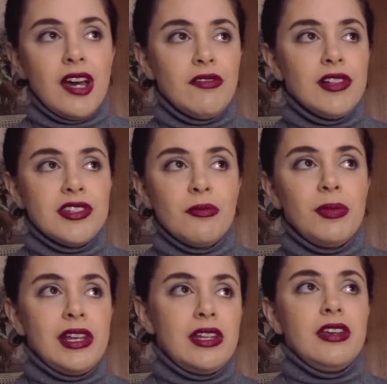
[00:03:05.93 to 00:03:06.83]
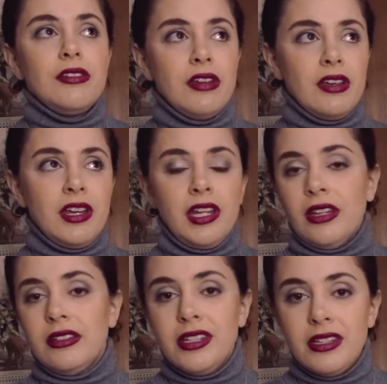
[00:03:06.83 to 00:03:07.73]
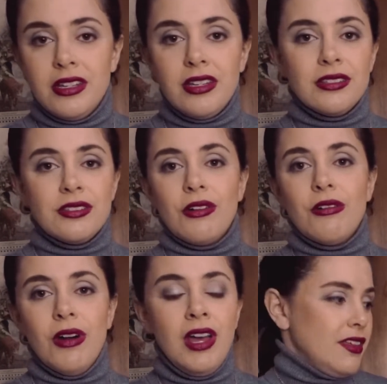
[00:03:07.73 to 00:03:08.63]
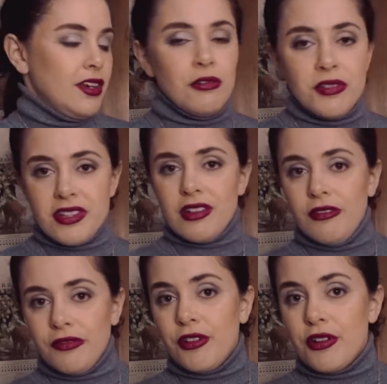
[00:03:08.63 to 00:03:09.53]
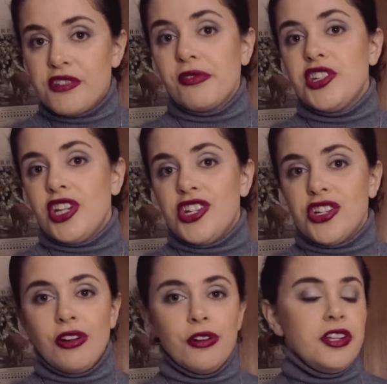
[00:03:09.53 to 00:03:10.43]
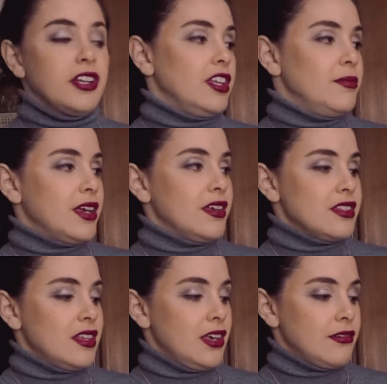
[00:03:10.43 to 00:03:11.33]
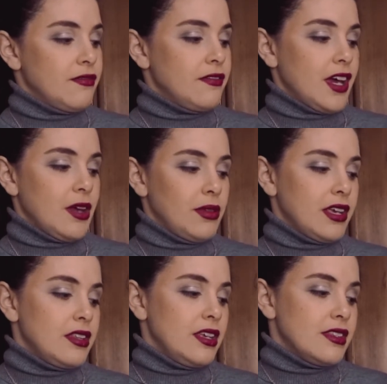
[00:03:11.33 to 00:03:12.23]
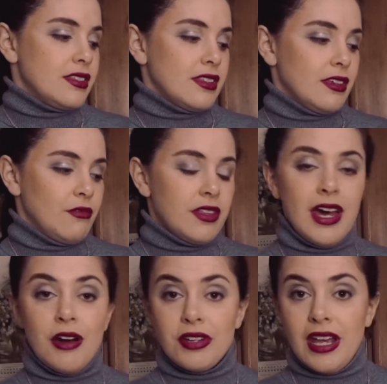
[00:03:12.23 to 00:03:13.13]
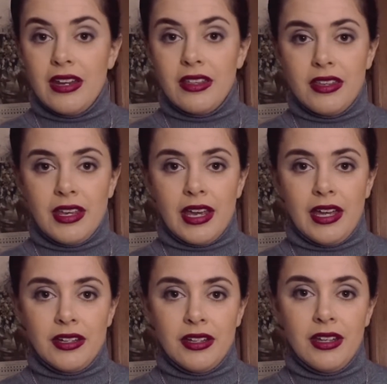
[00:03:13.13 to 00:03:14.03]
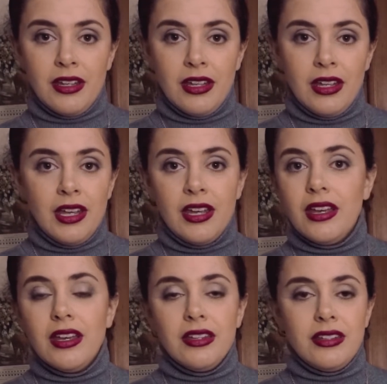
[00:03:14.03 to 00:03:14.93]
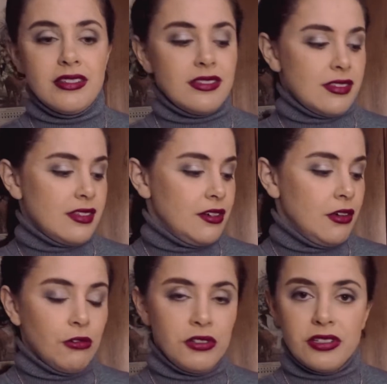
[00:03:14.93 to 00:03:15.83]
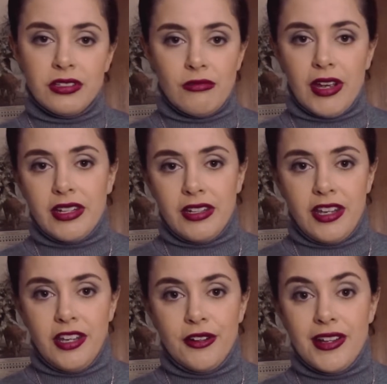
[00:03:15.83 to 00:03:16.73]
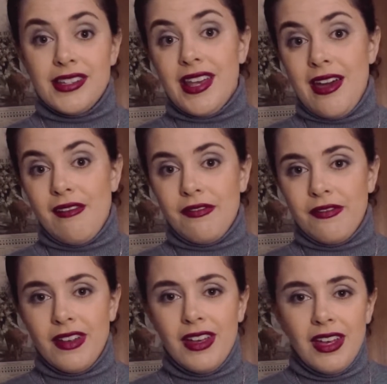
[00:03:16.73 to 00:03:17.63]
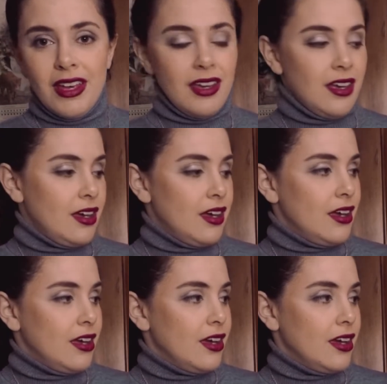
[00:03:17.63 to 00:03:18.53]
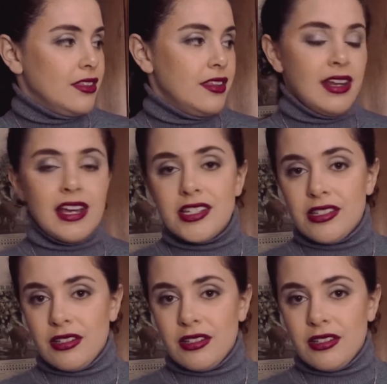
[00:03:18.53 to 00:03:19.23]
I've also played it in D, so the notes of course will change accordingly, because if I play this without anything and this note right here is F, the next